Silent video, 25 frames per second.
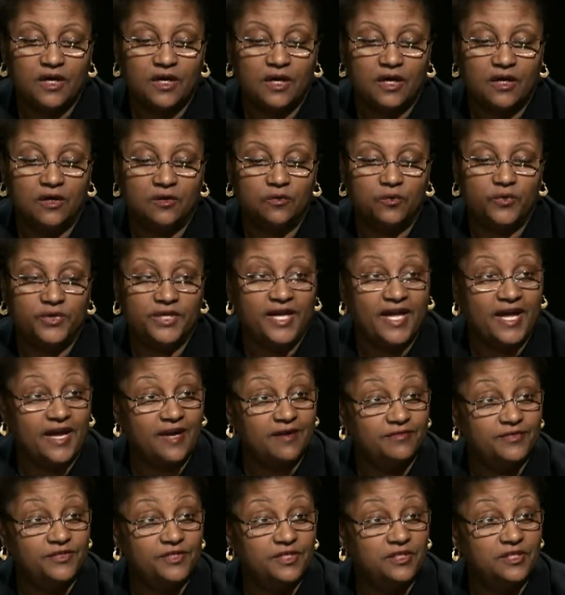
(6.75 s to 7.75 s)
uh, we
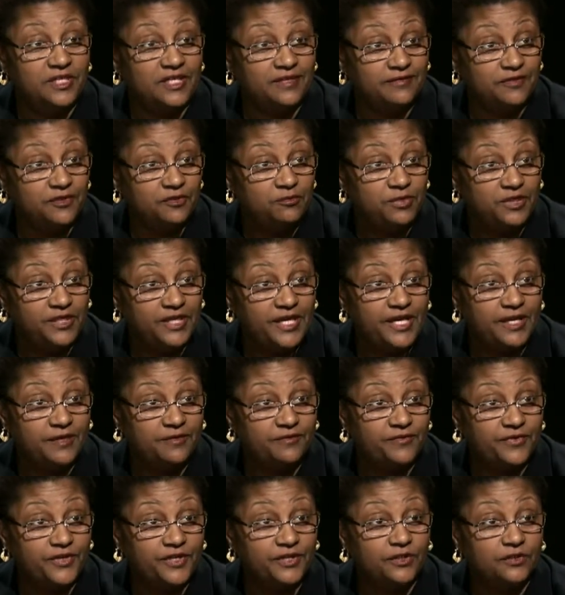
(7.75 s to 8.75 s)
have to level the
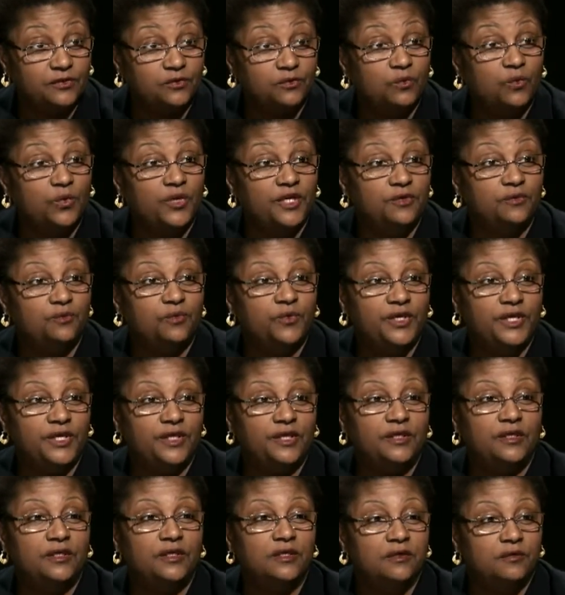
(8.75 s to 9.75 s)
playing field when
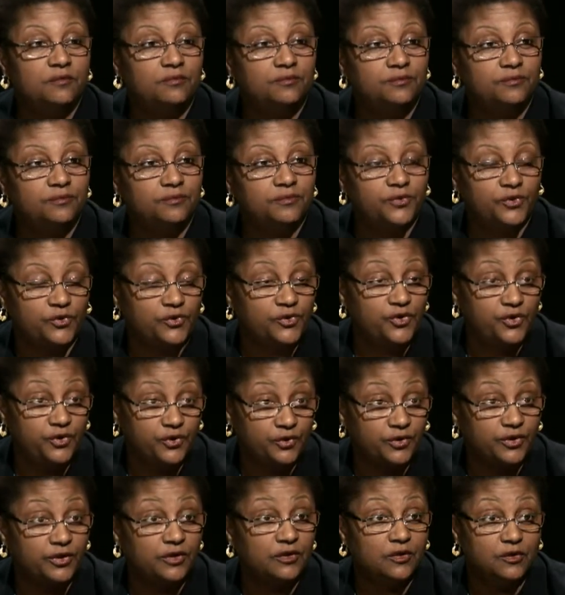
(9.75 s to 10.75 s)
we
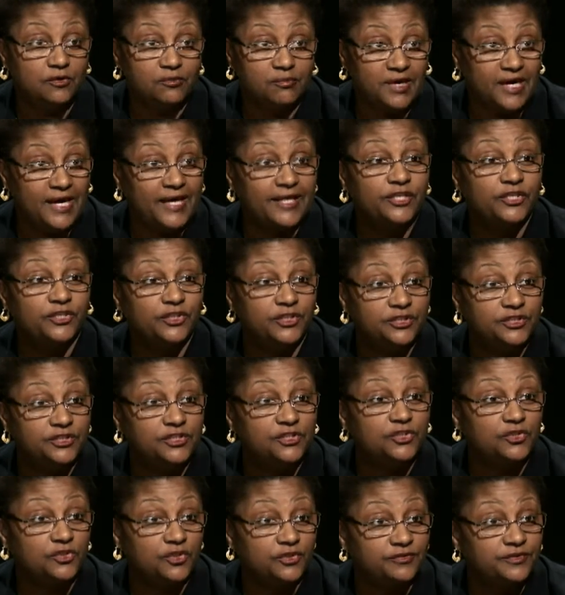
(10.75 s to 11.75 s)
procure or buy goods
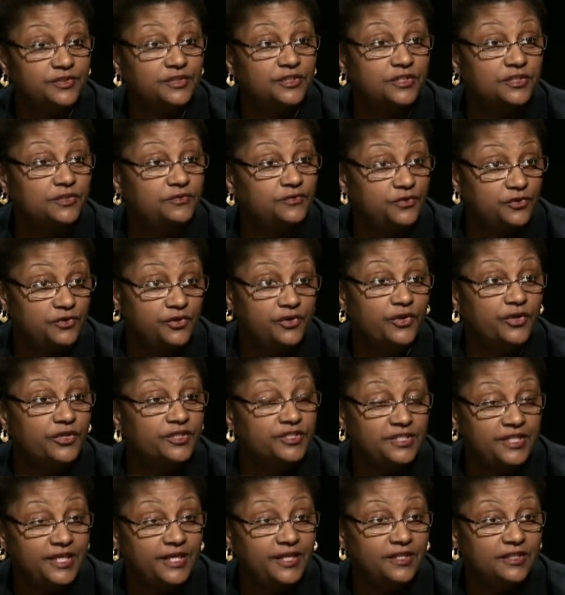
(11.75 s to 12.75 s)
and services for New
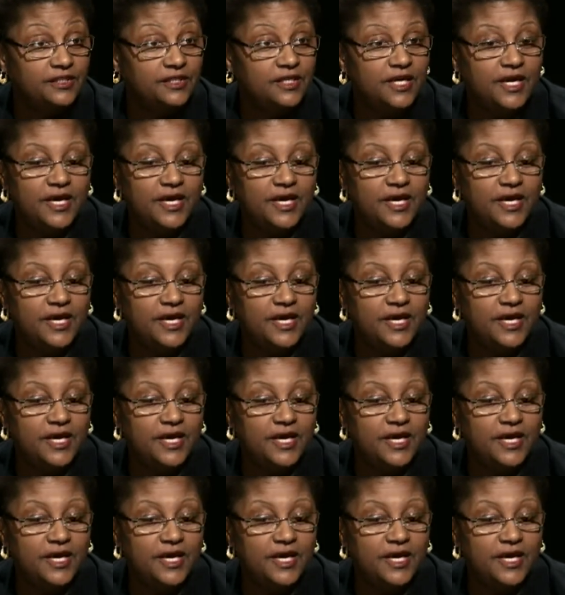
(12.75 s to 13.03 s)
York State.